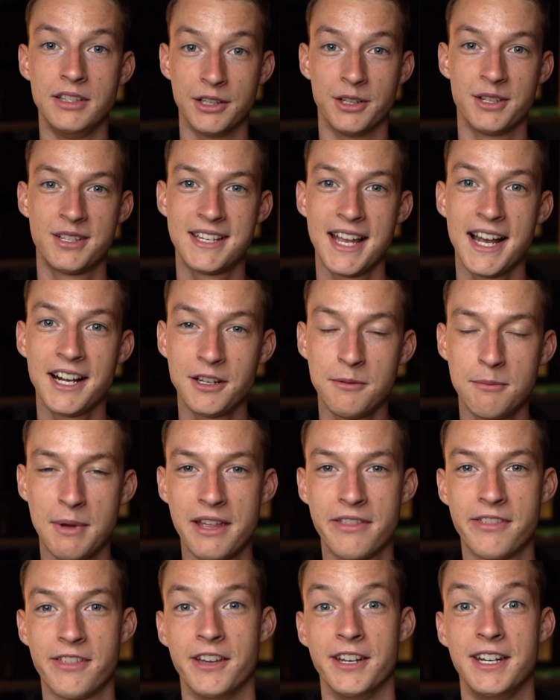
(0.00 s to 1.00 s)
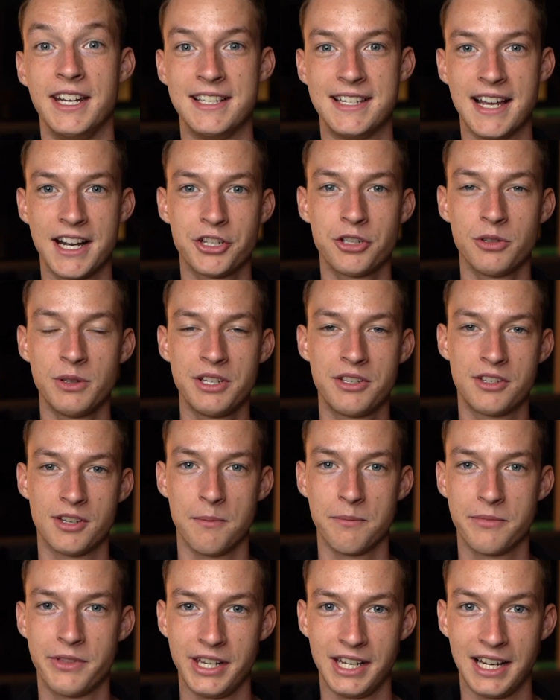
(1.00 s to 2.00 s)
Now, the second method is actually
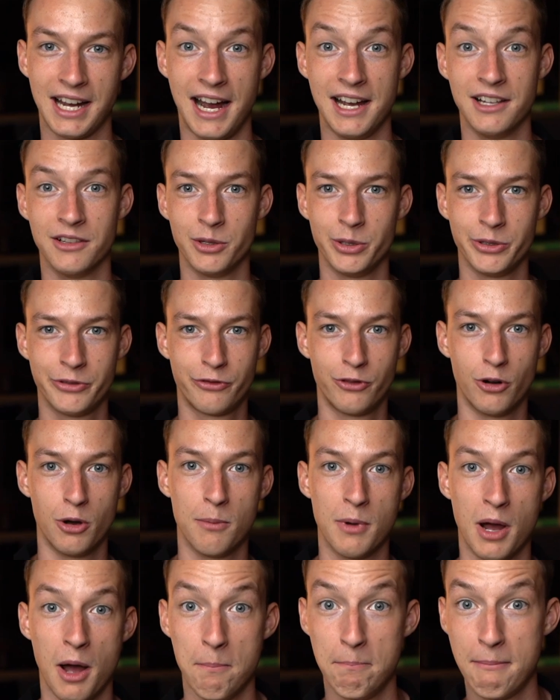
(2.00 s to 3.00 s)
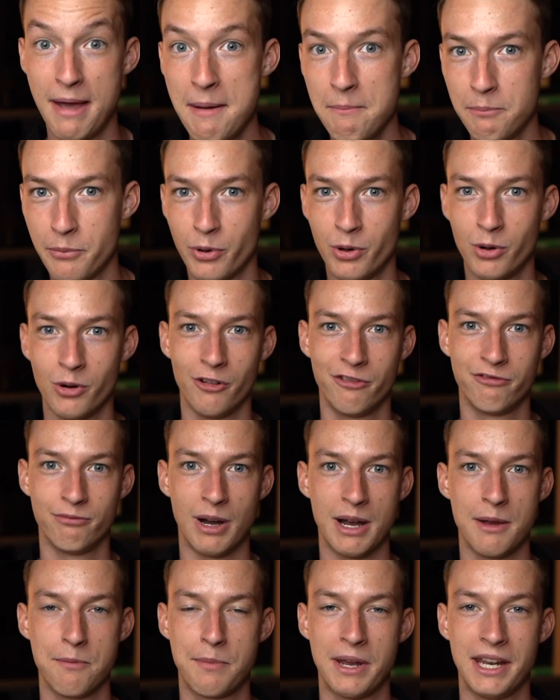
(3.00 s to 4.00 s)
something I learned from a member of
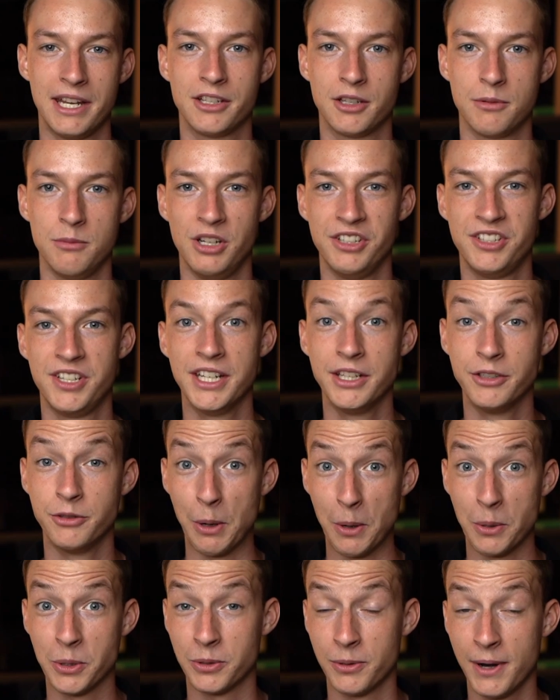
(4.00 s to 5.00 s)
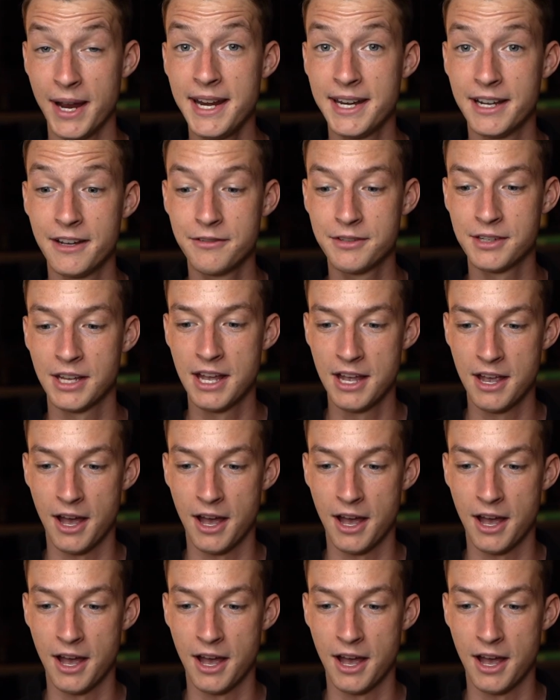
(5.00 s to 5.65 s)
my paid community, Grow Creatives.